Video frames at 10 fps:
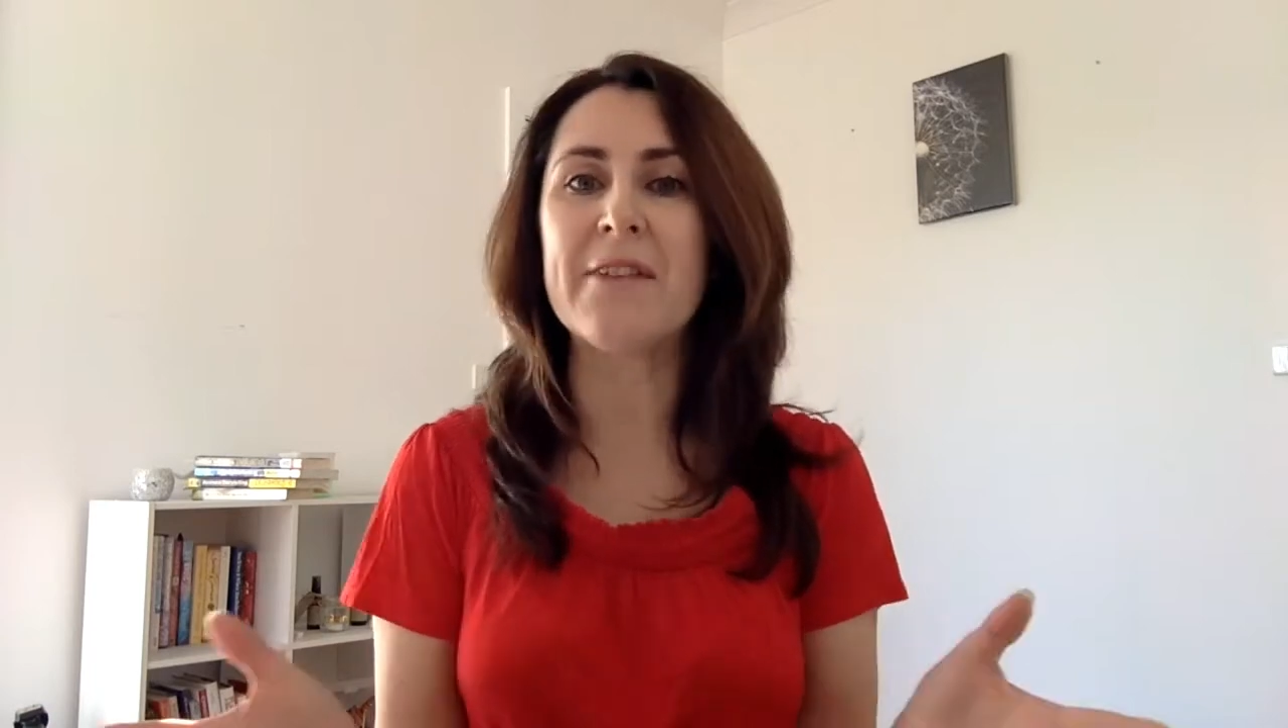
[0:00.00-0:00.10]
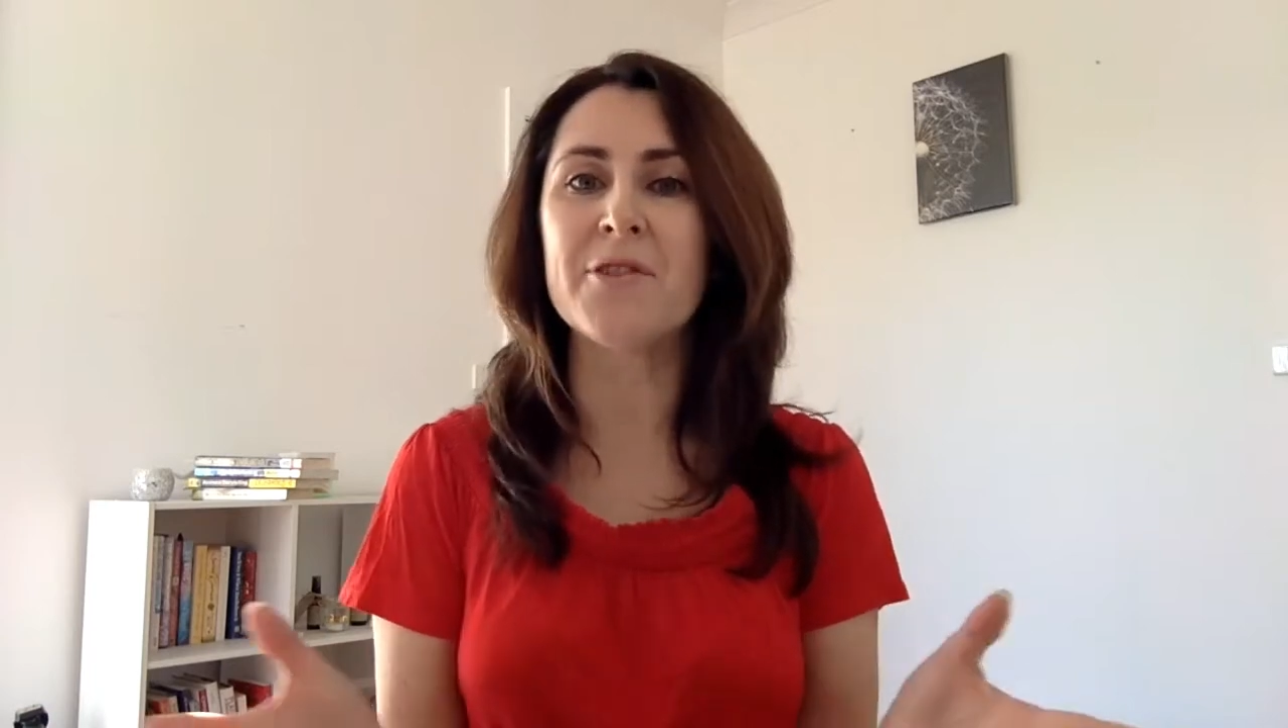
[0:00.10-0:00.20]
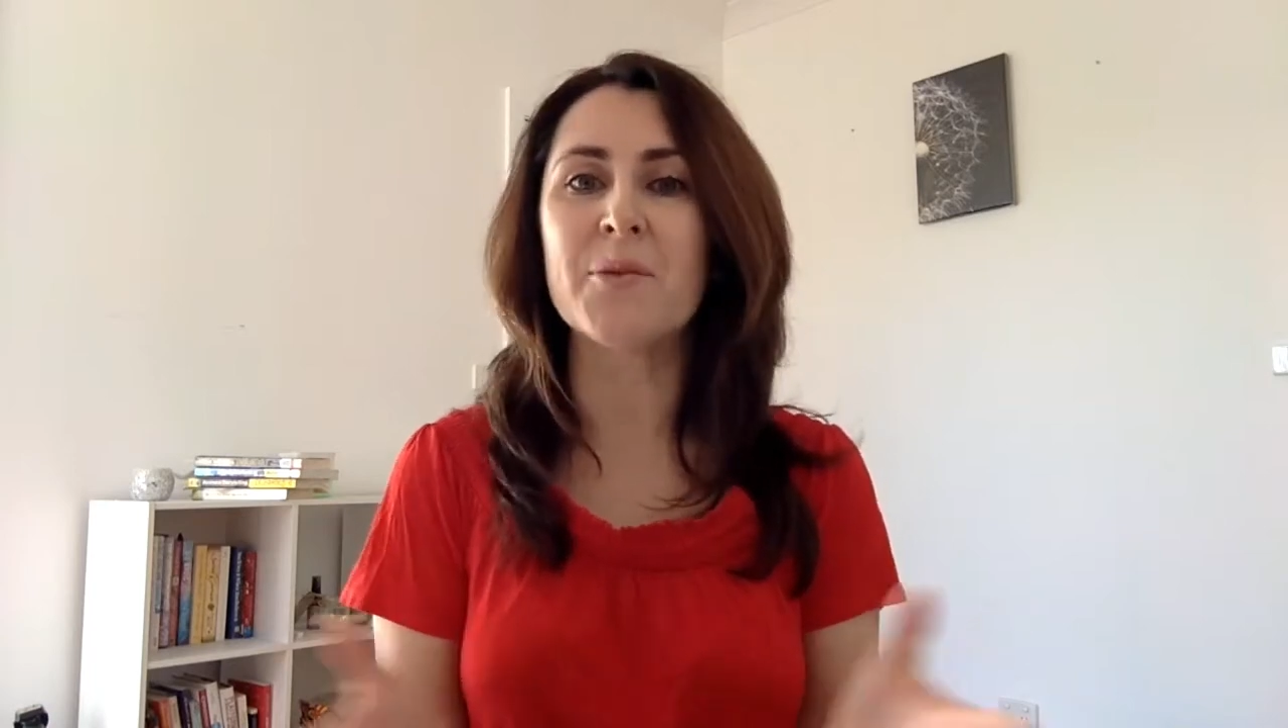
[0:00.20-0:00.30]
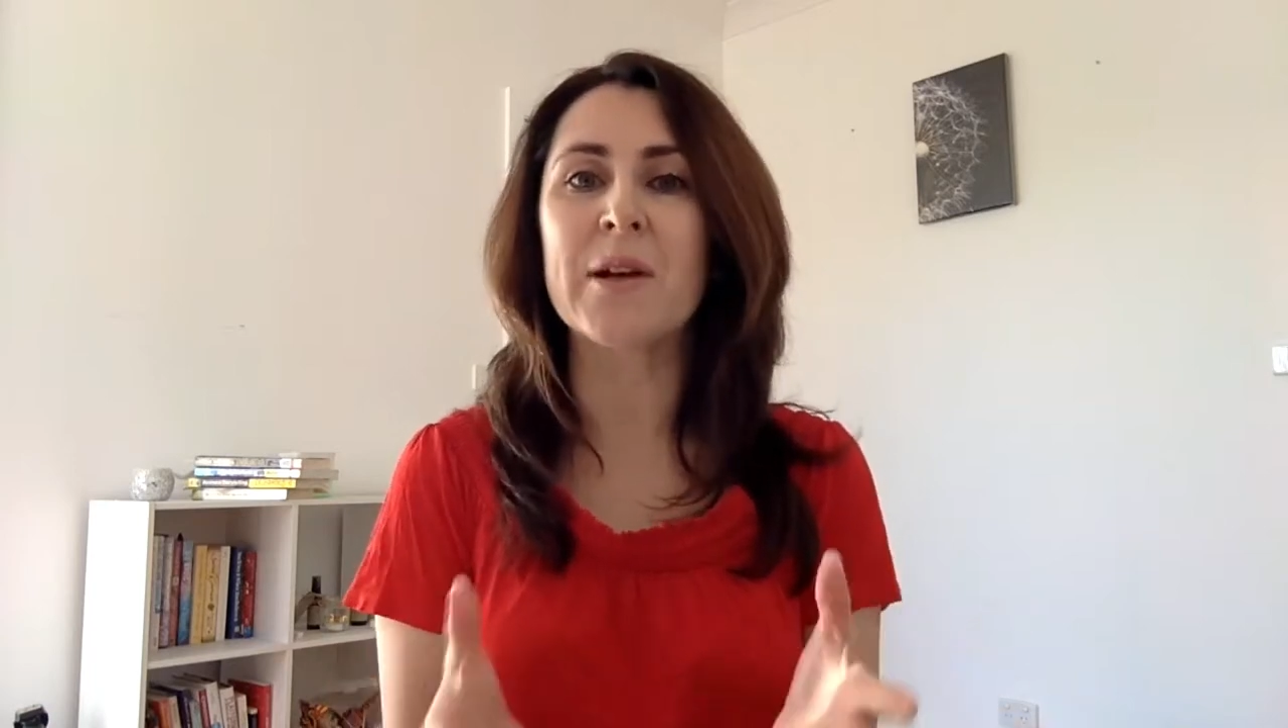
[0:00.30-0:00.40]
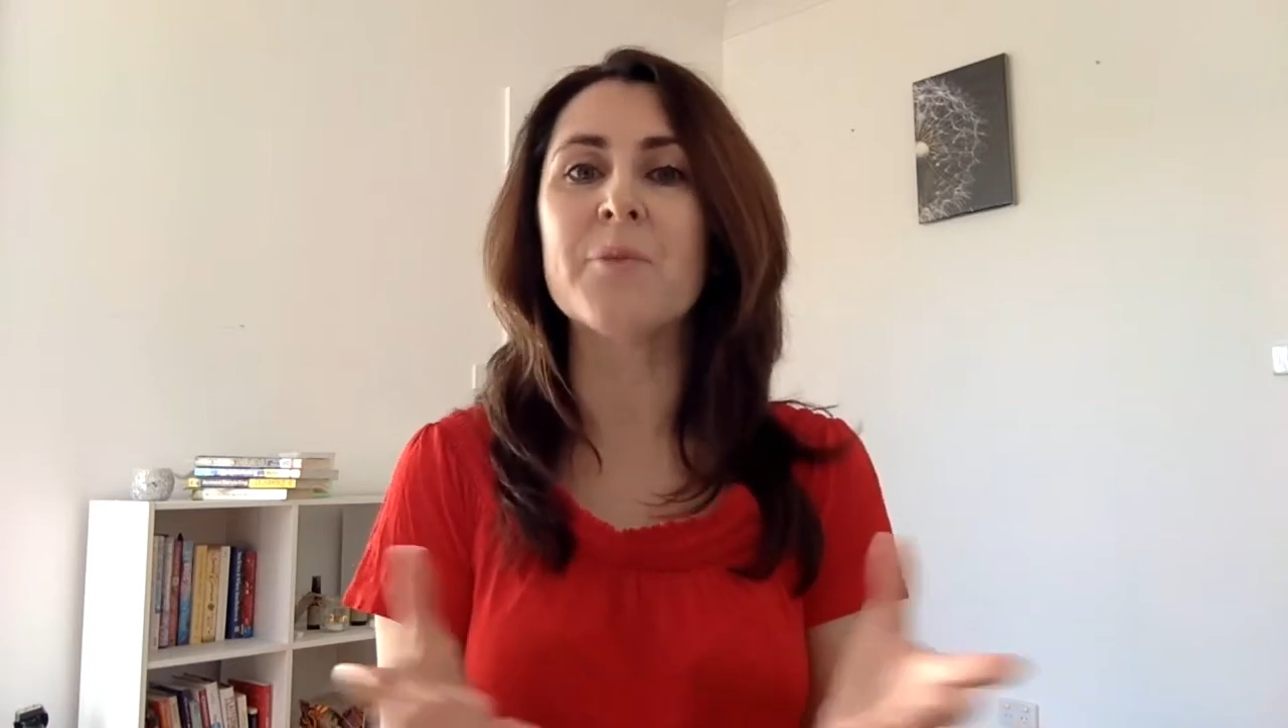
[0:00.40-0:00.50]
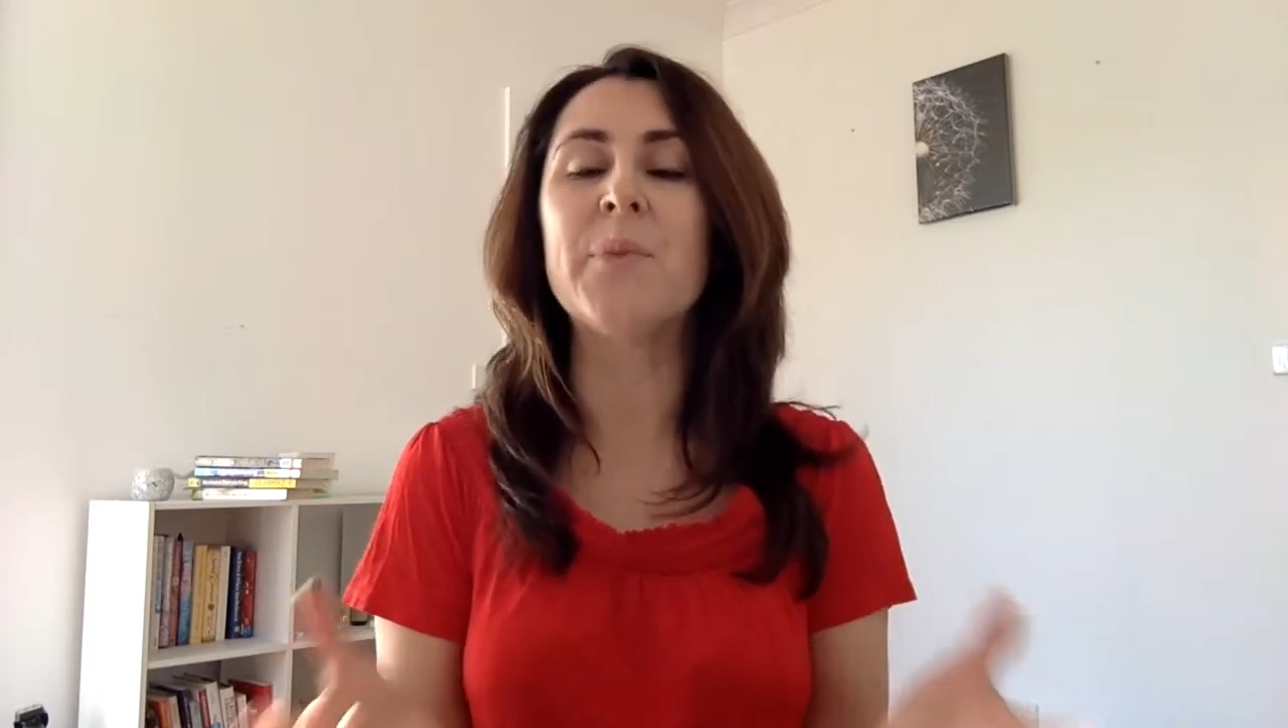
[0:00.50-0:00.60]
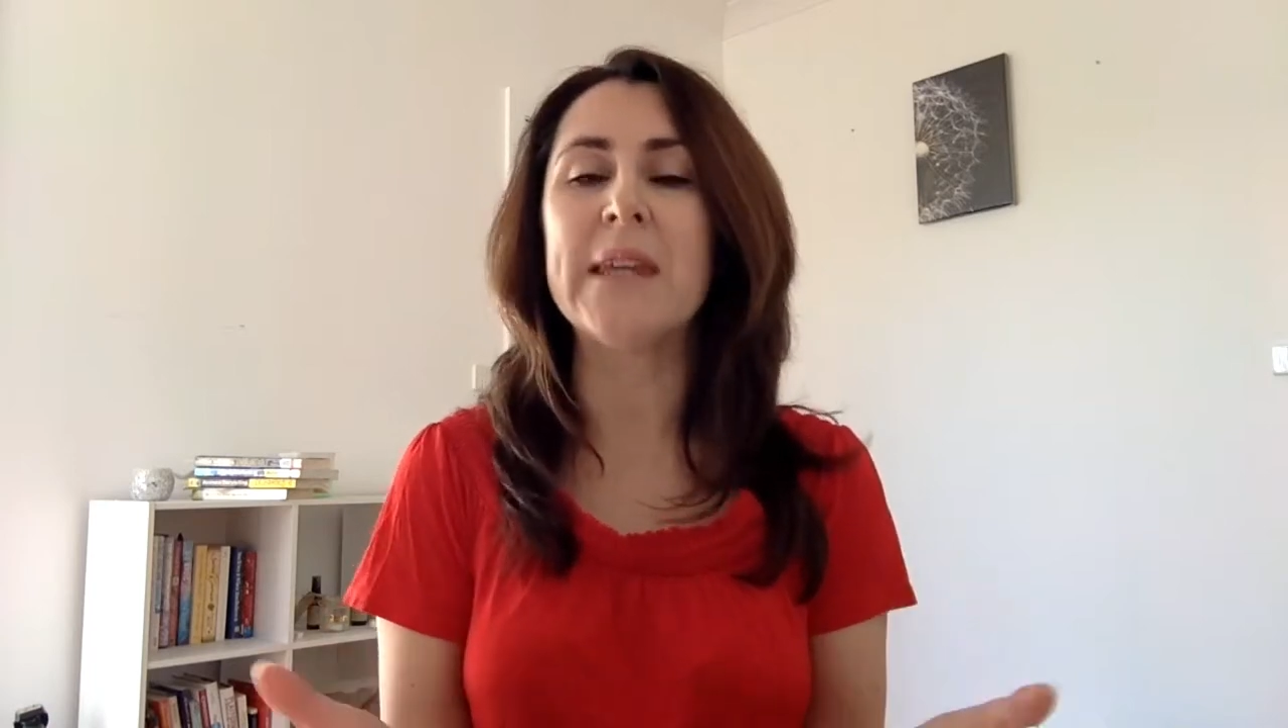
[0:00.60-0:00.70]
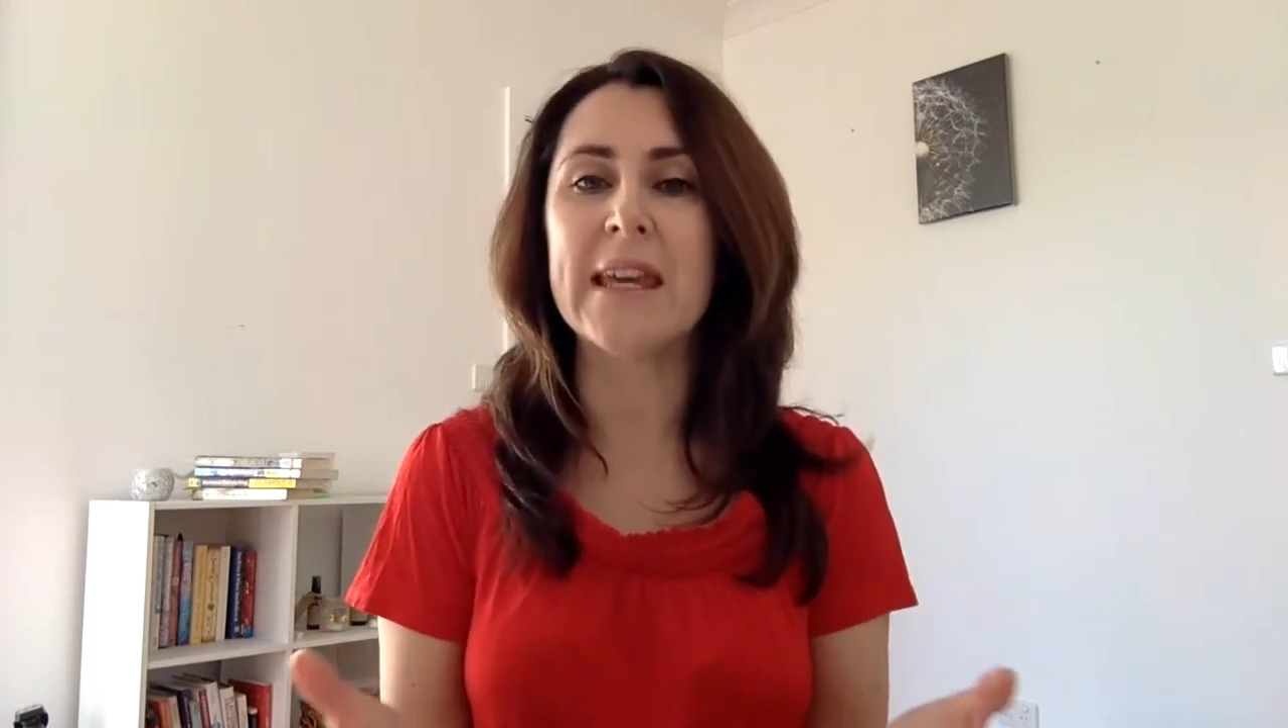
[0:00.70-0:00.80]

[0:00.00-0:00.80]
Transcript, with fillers: everywhere and be